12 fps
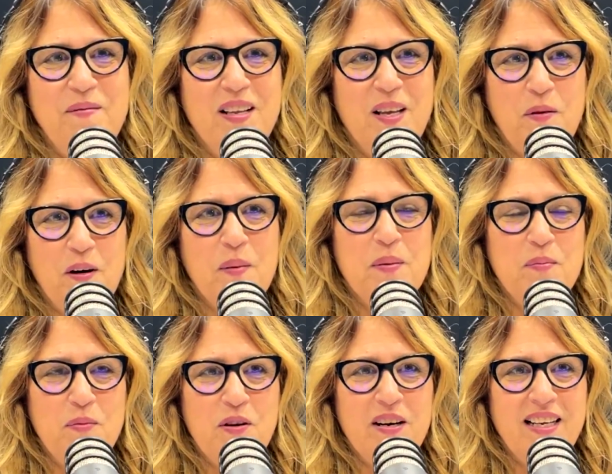when they woke up in the
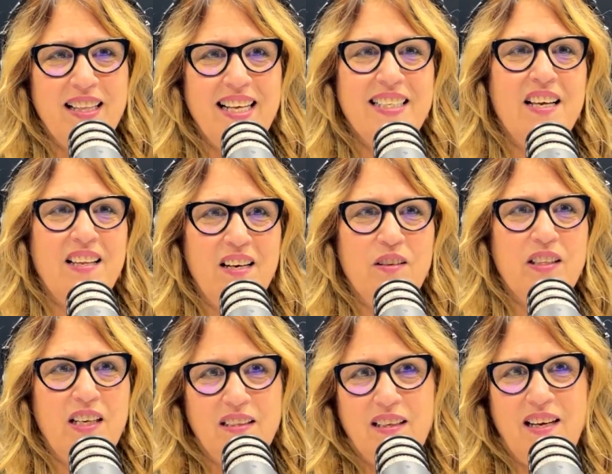morning, that's how they know
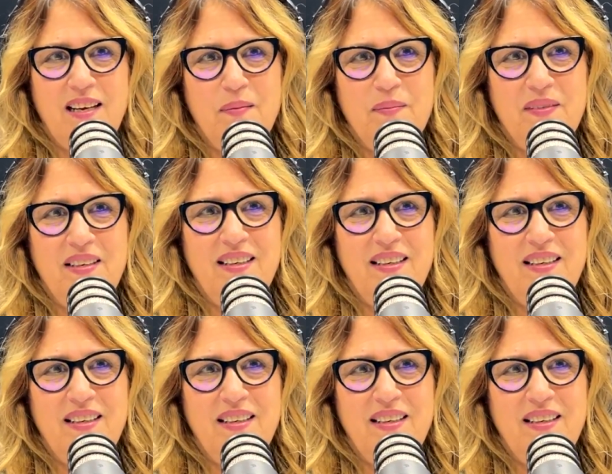Santa came.